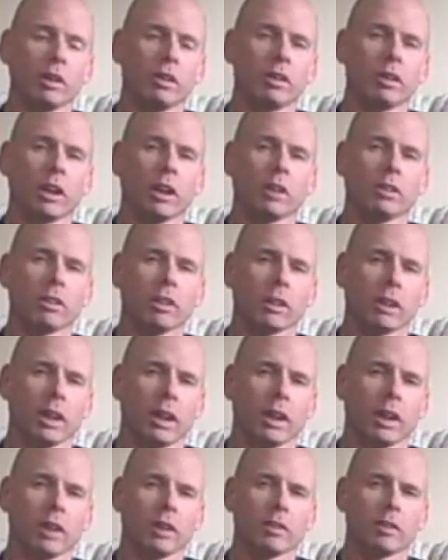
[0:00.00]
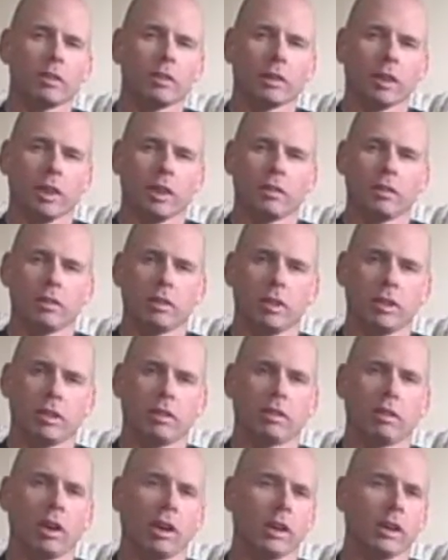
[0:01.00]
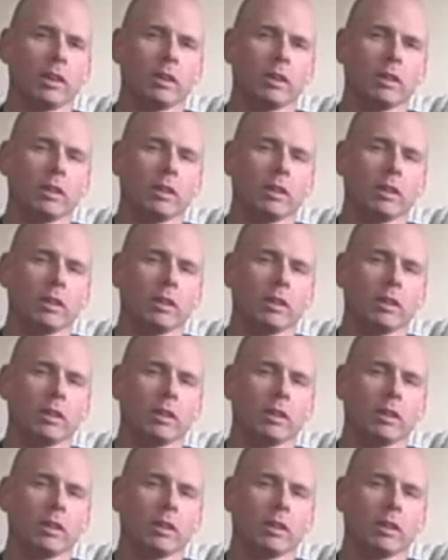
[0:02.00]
He's changing lives left and right.